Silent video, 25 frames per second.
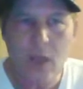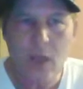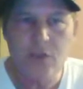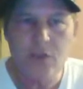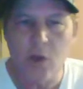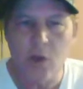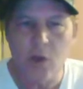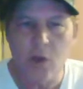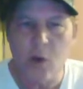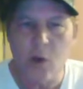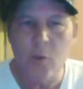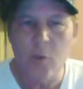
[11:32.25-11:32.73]

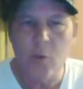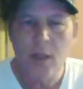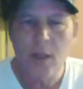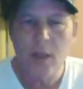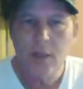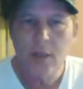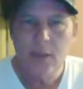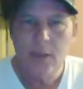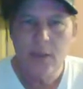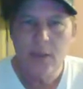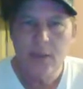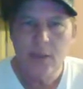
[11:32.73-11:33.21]
So
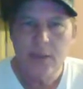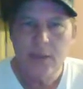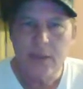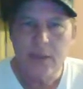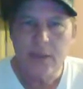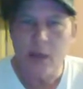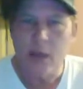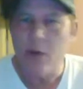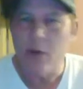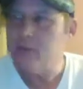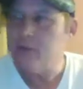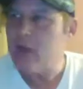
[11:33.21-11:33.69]

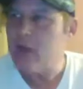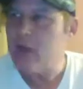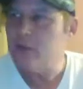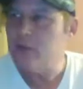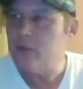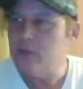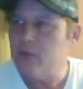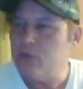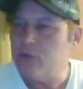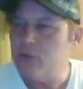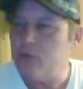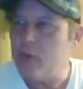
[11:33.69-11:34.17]
now I'm
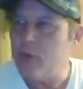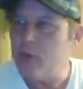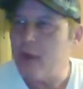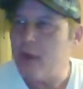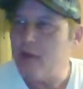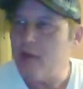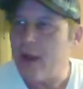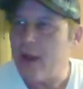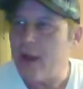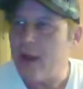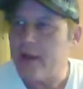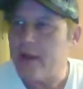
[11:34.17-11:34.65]
down to
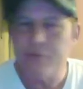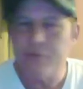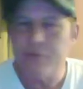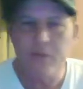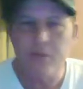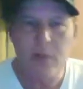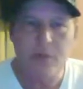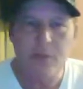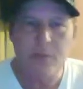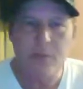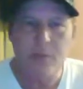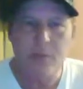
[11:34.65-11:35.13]
where I got to fill
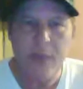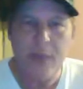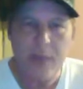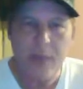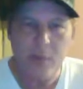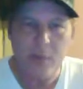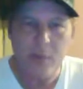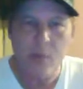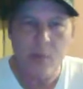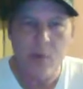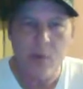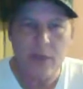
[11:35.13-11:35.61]
out some
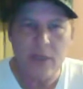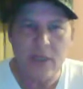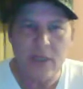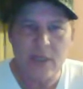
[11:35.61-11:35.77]
paperwork.